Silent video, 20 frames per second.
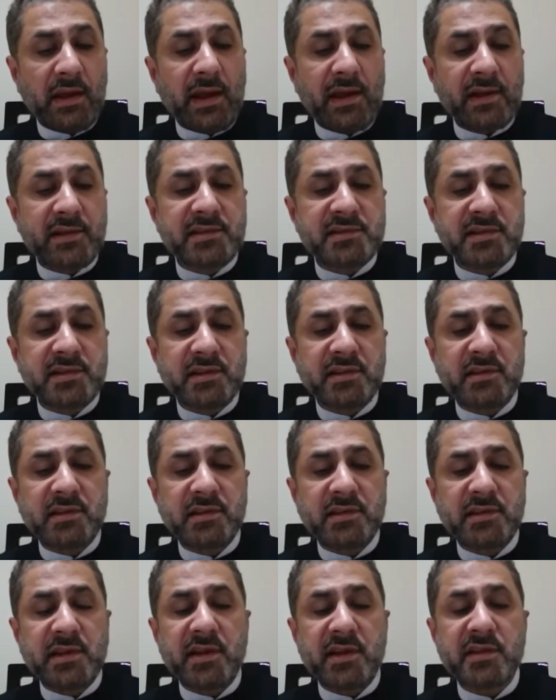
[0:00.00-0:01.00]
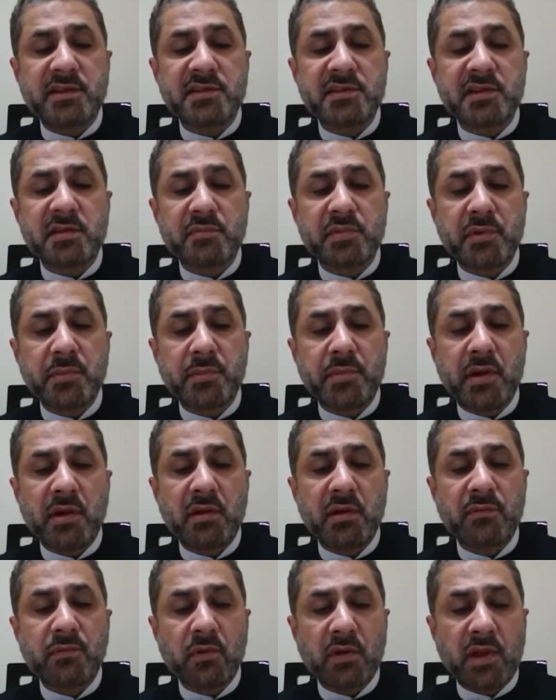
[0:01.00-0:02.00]
exit the tents and
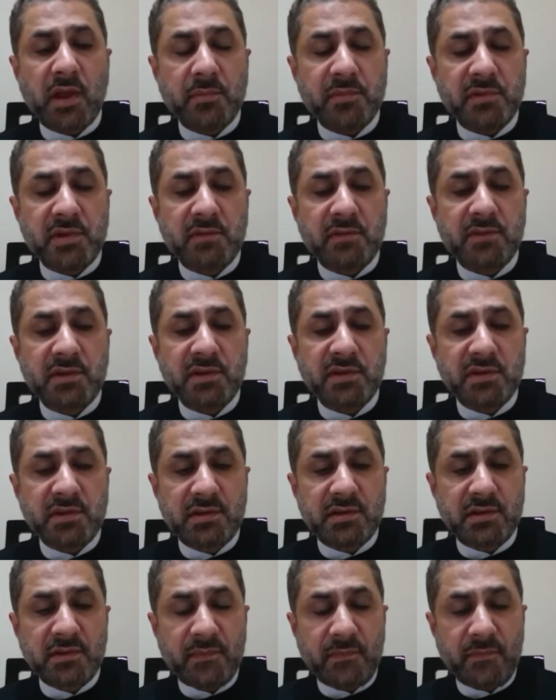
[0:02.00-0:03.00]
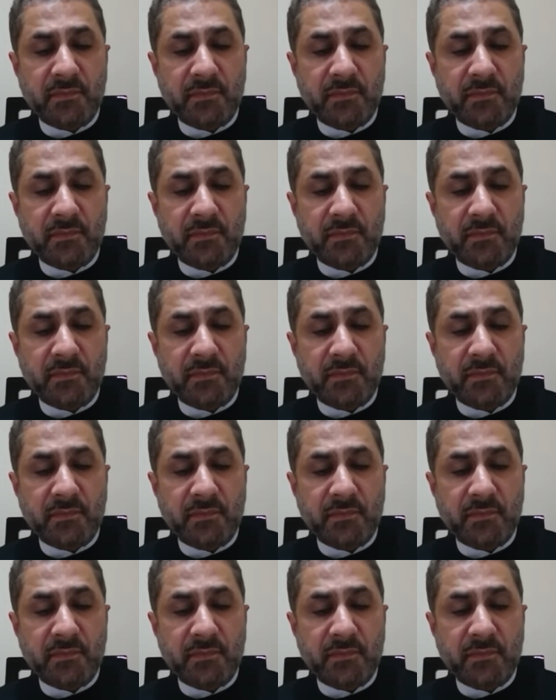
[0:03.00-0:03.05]
prepare for captivity.